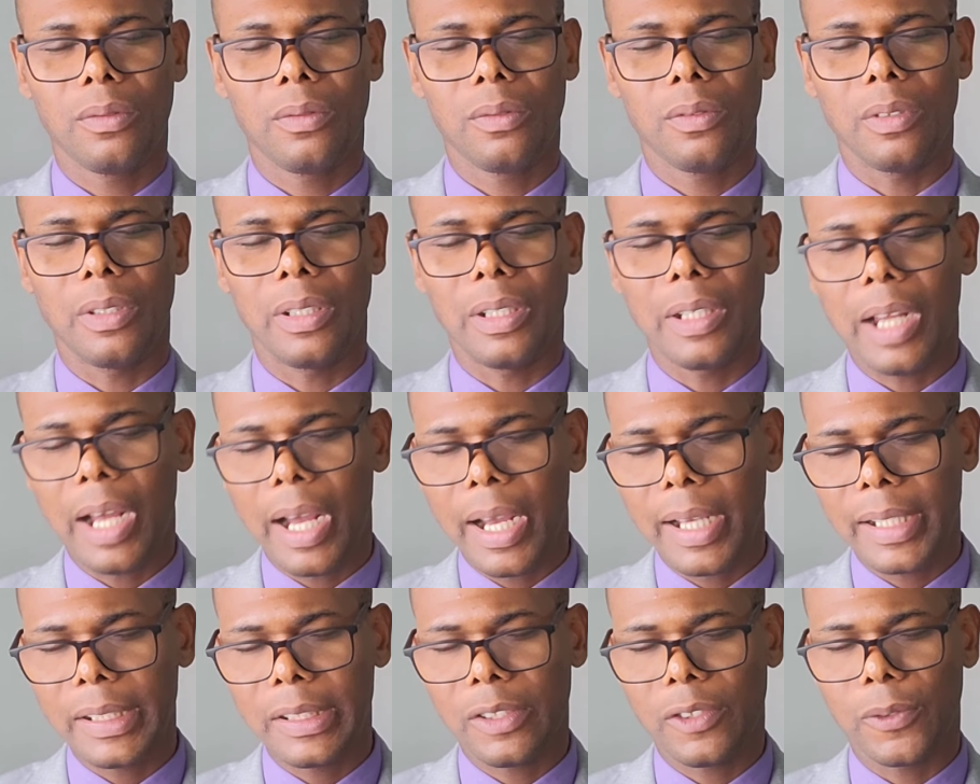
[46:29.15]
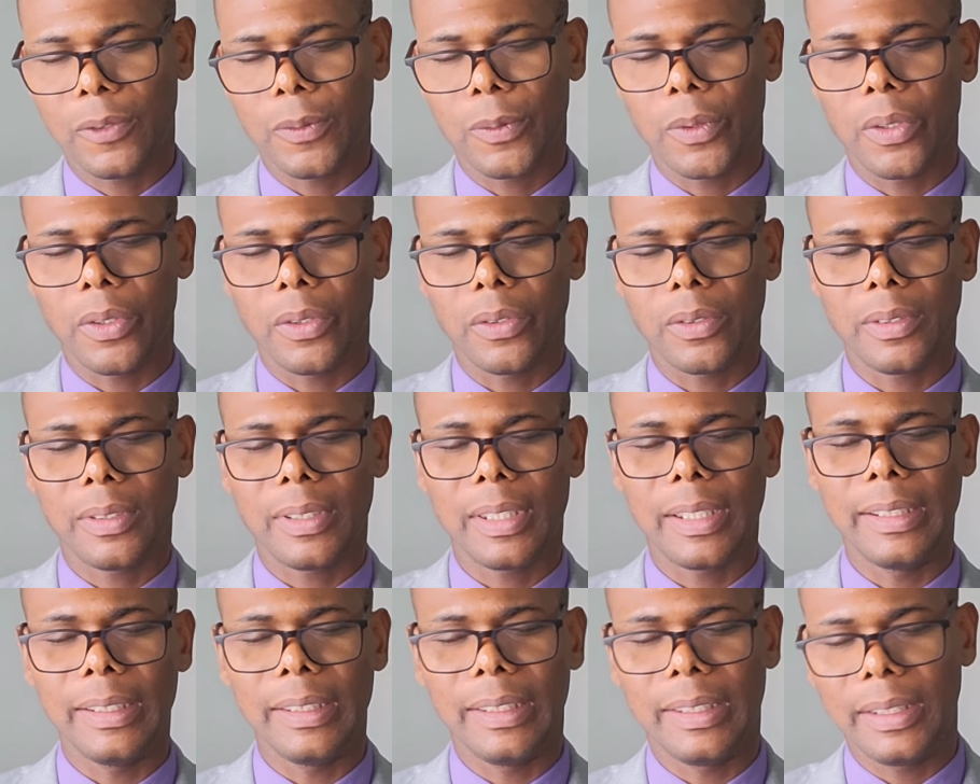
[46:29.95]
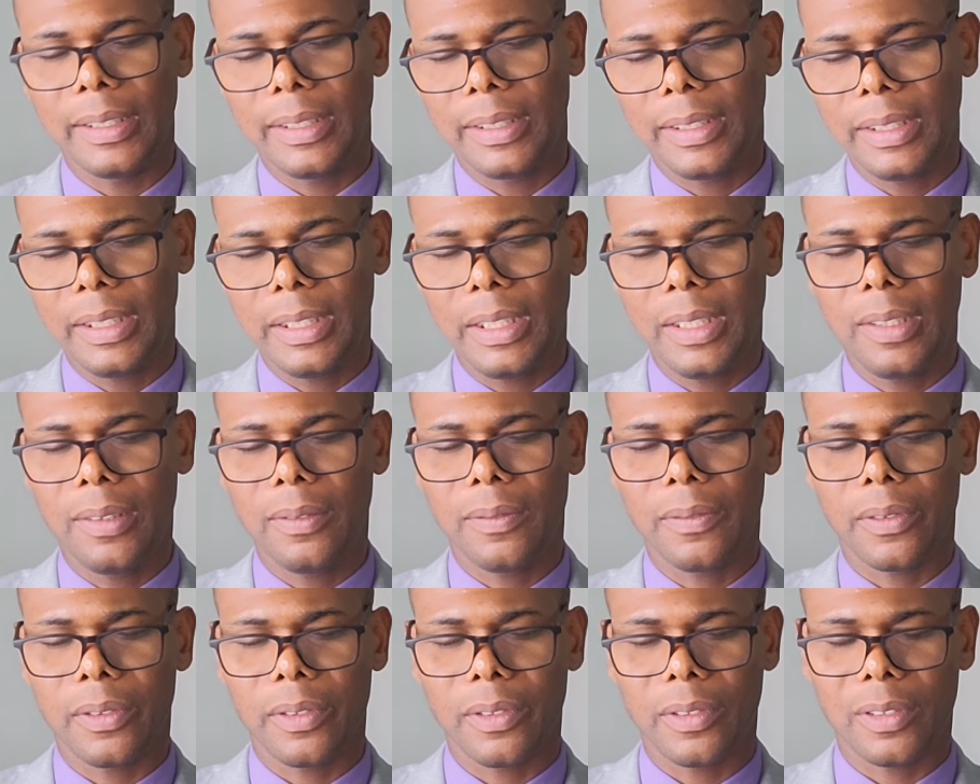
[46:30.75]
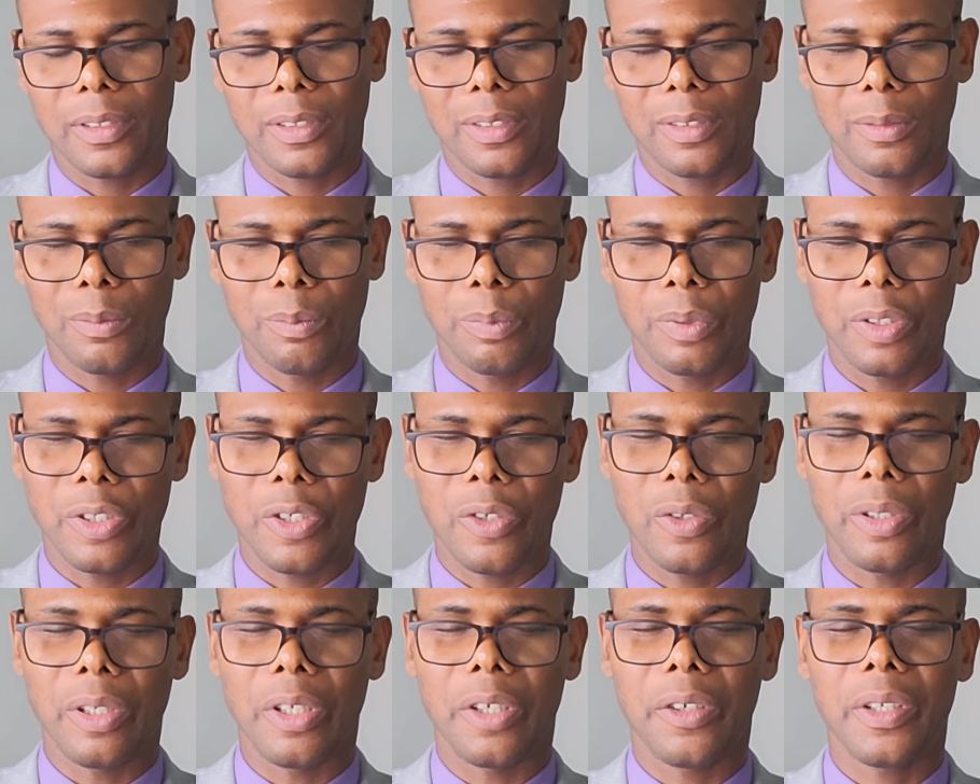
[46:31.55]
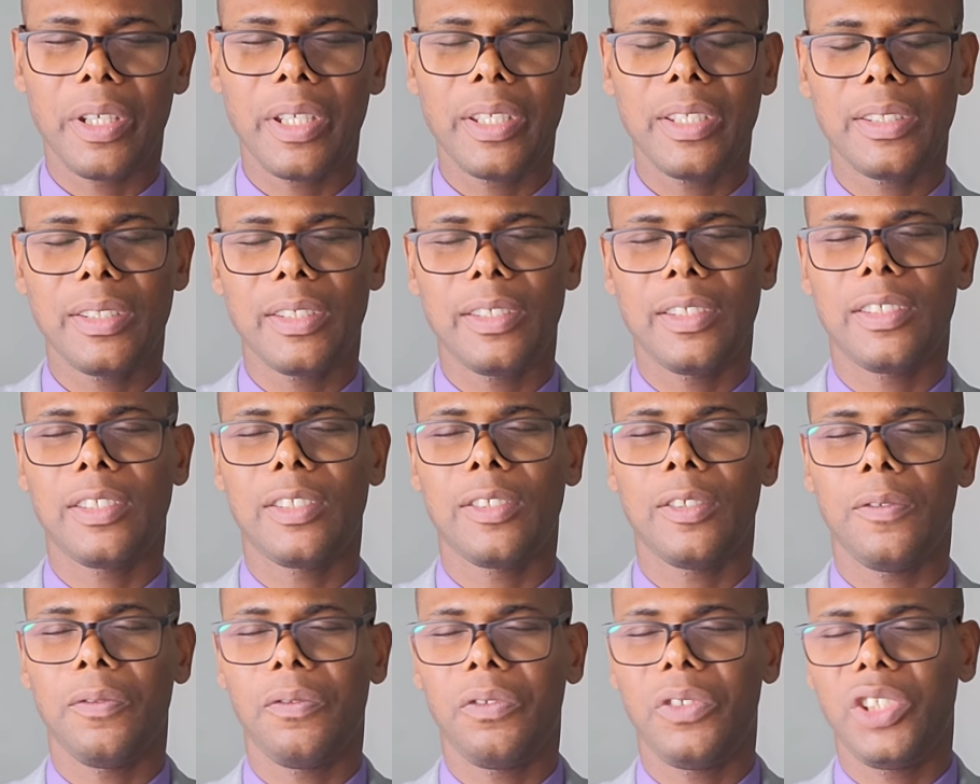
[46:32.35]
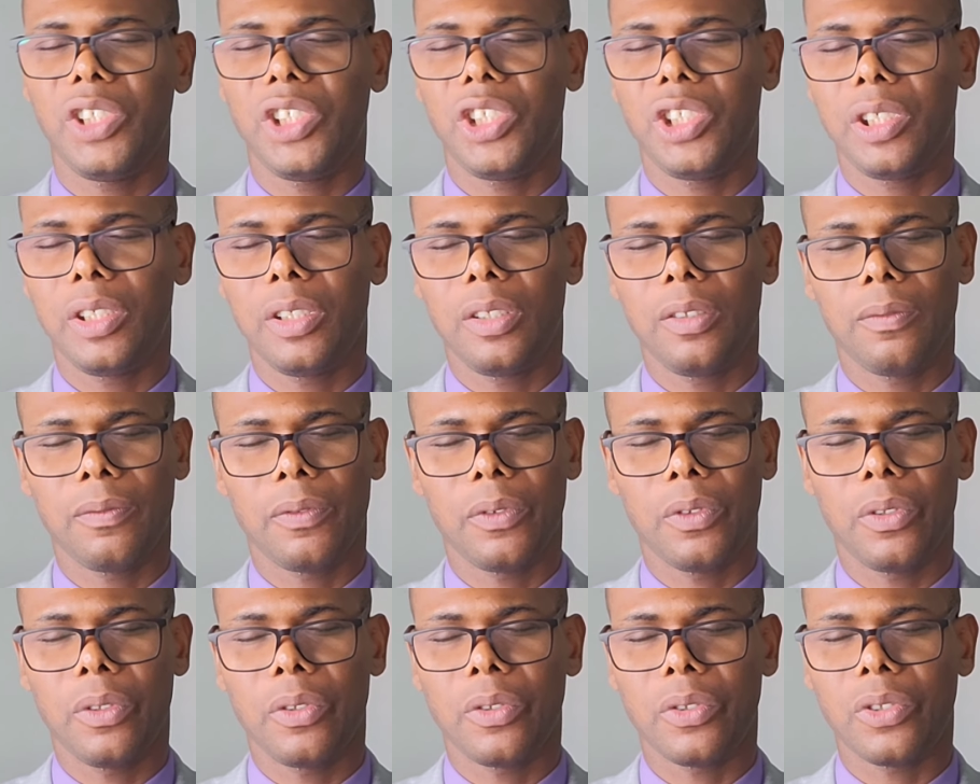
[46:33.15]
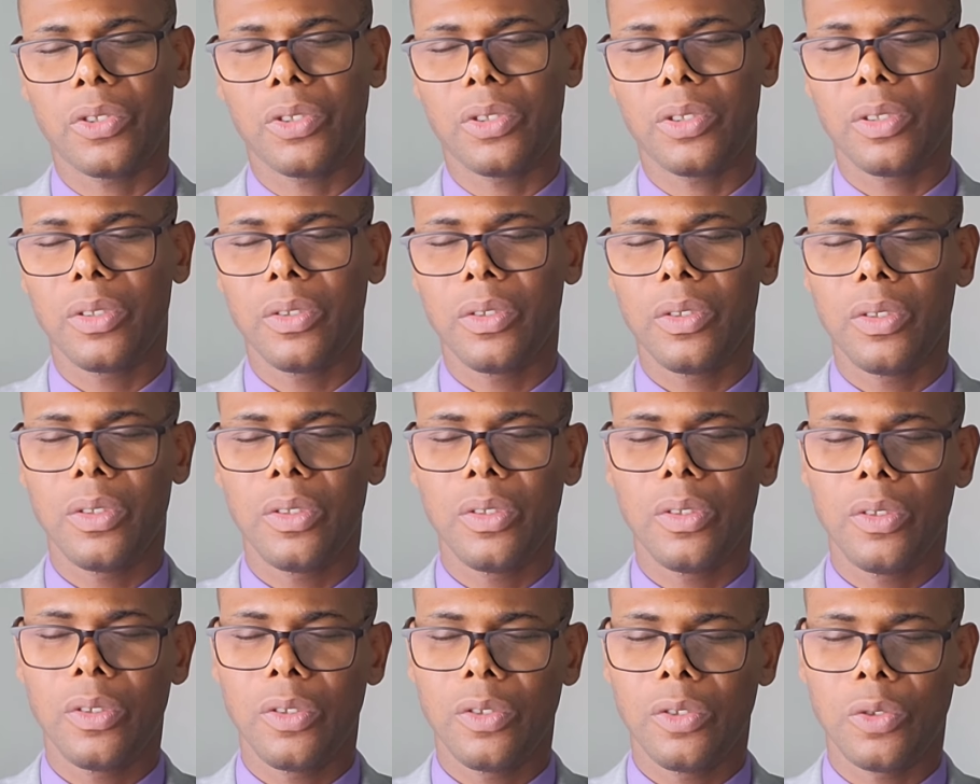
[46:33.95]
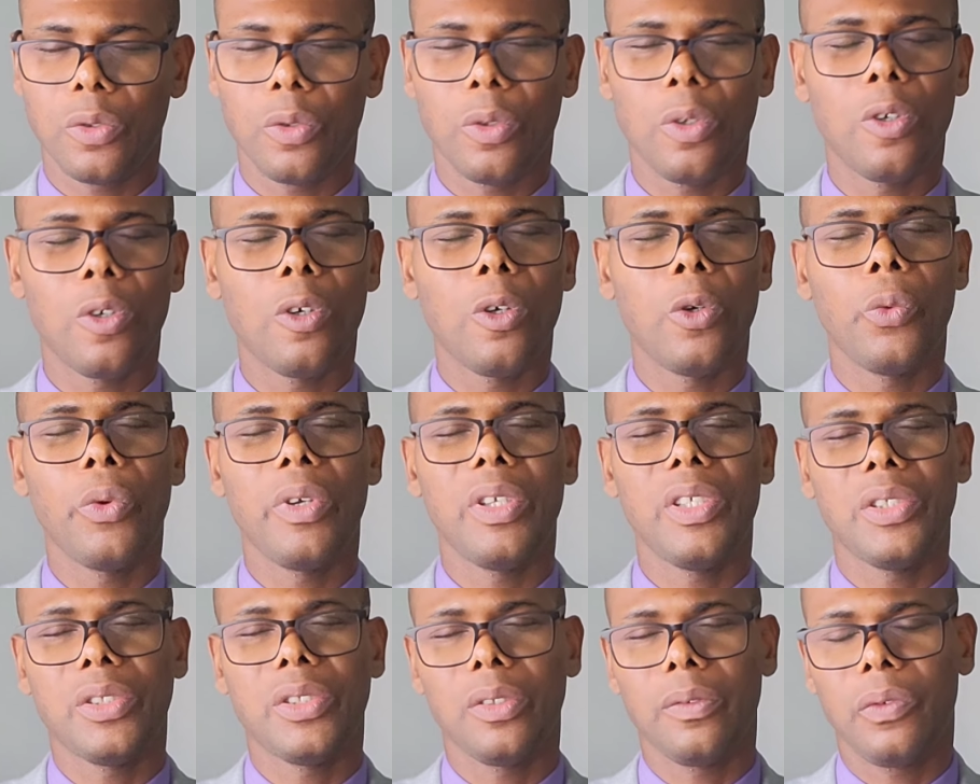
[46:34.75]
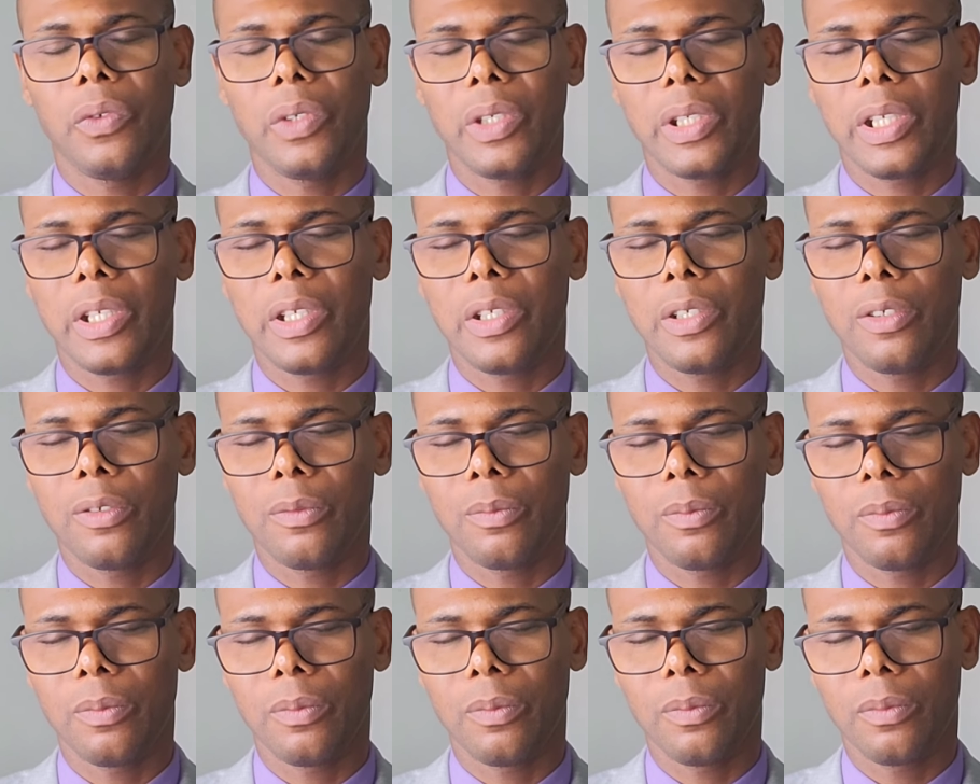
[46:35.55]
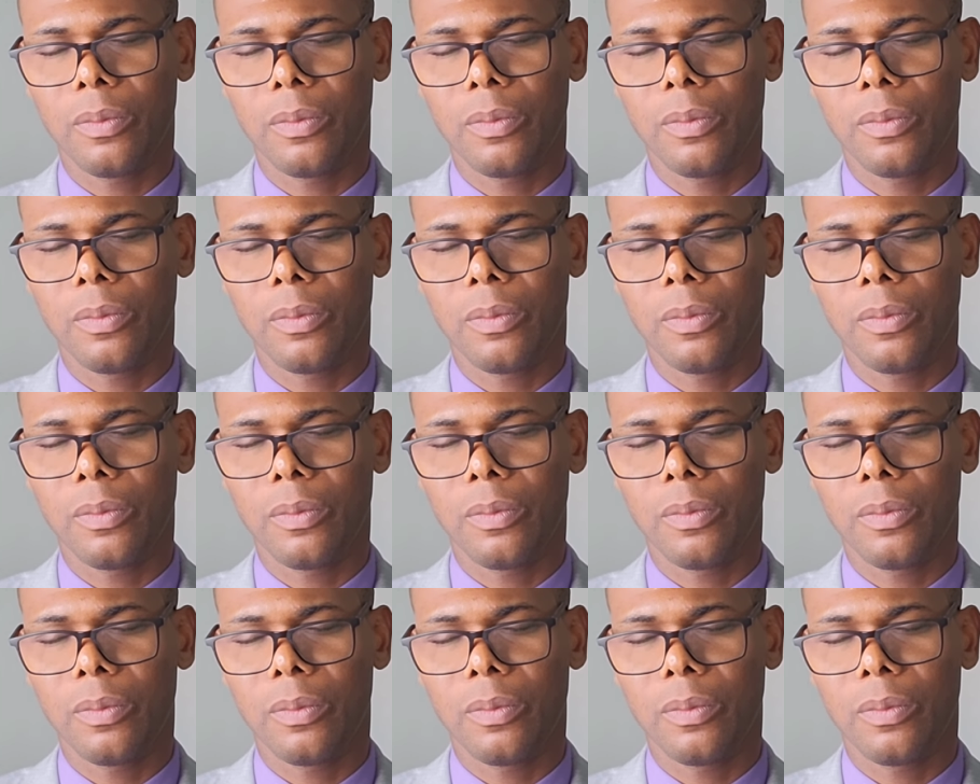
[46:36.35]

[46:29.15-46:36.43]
lie to us, and deceive us. But your grace is sufficient for us to always overcome.